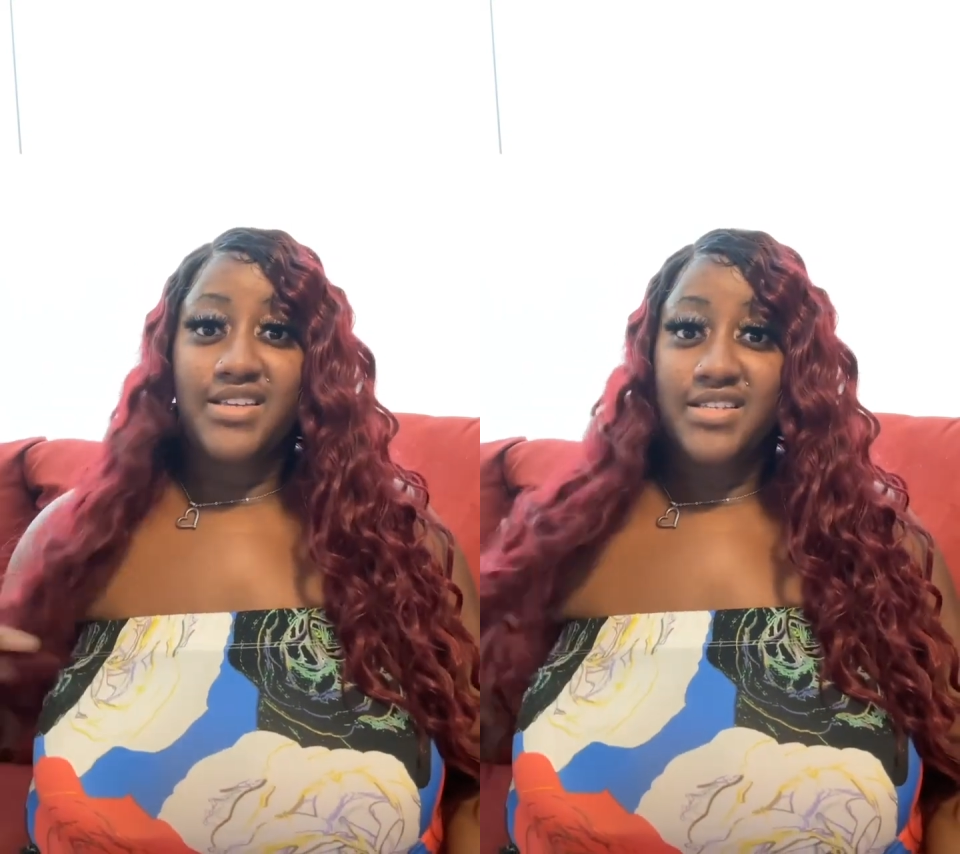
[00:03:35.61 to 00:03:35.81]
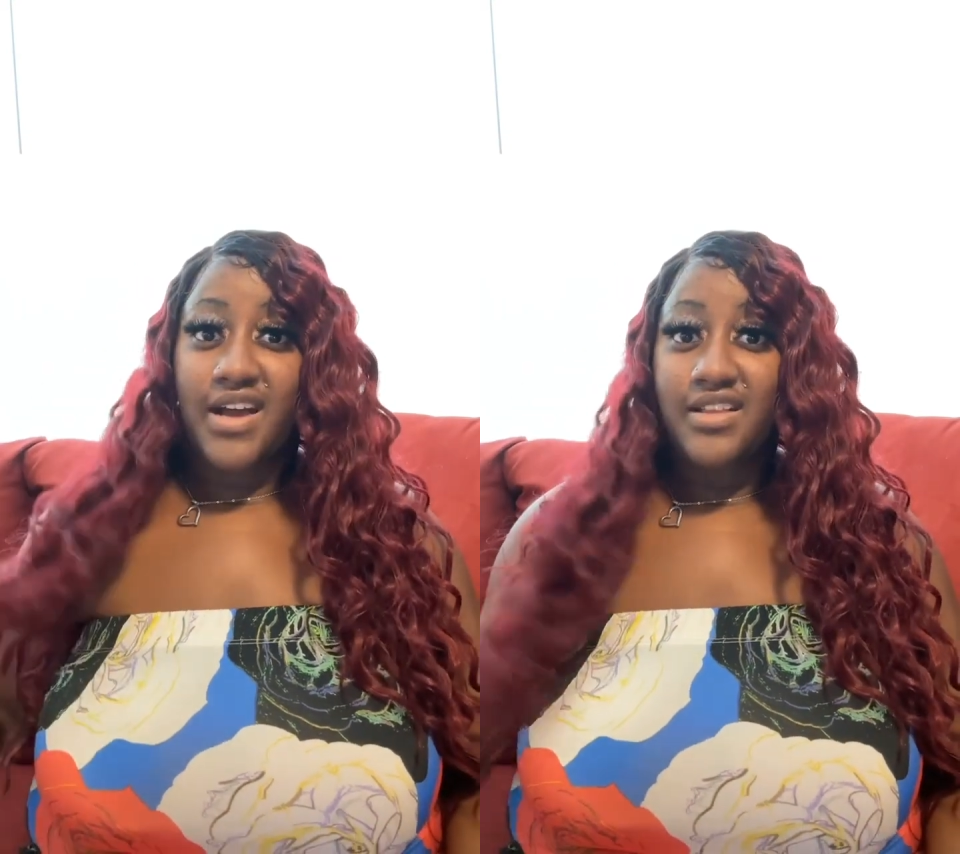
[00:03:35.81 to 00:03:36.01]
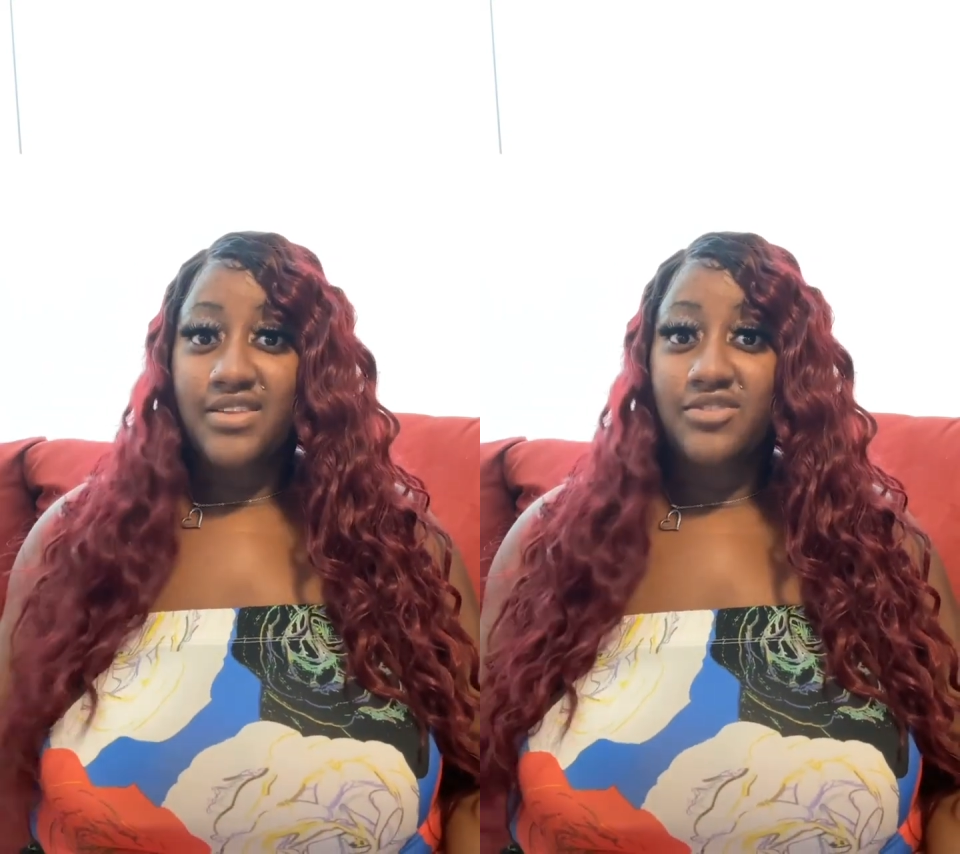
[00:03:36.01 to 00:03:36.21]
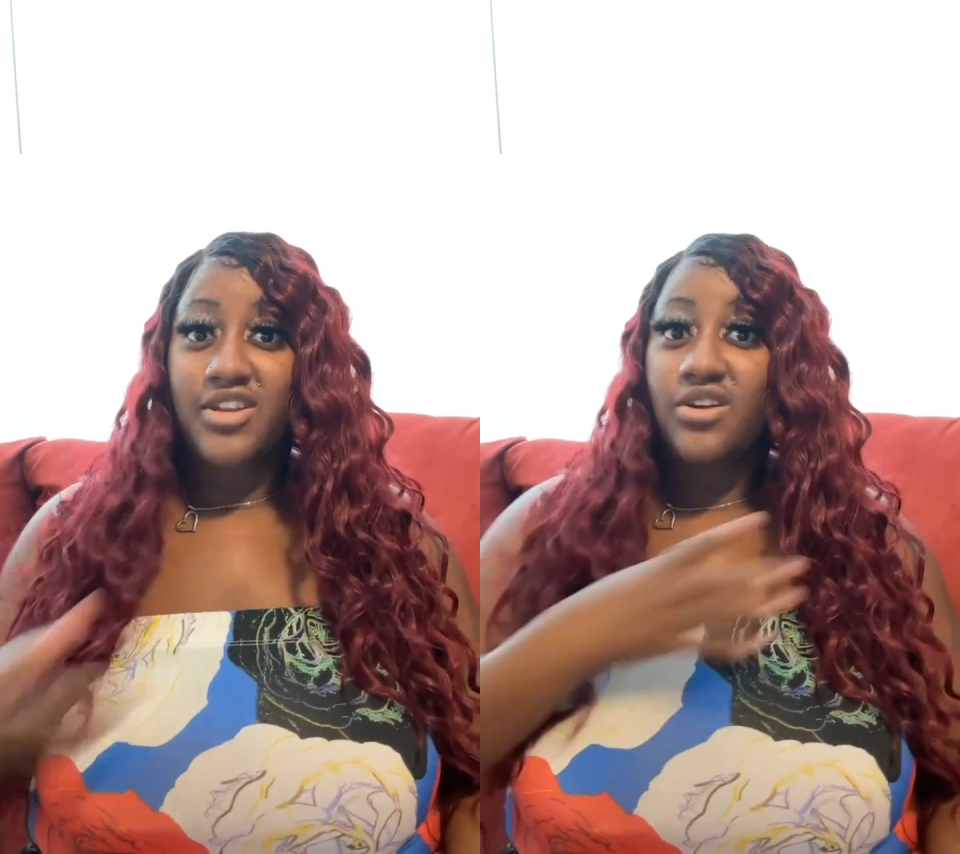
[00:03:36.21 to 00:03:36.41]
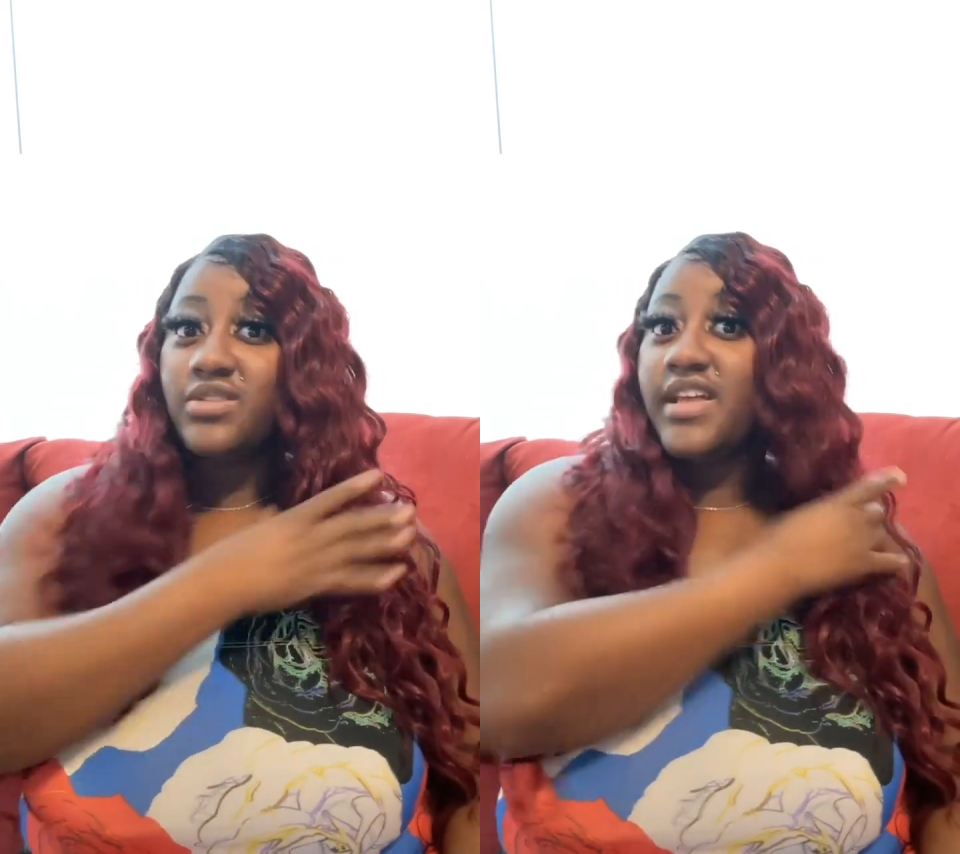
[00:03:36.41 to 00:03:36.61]
styling
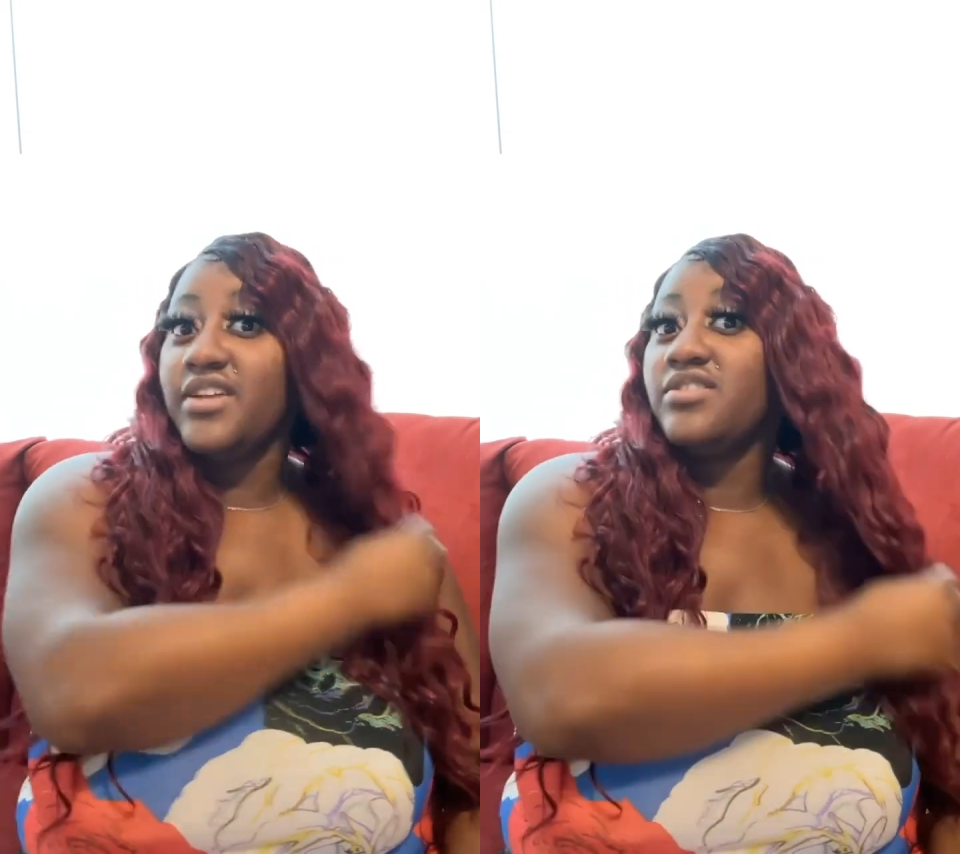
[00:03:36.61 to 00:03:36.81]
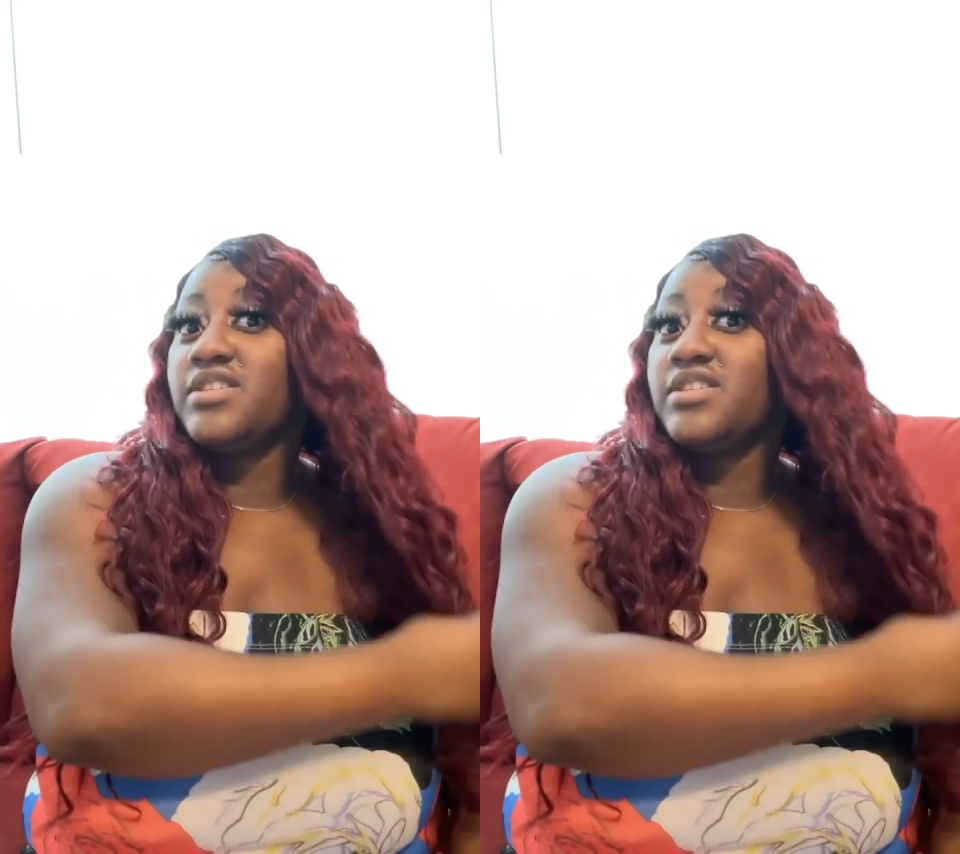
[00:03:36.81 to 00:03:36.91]
video later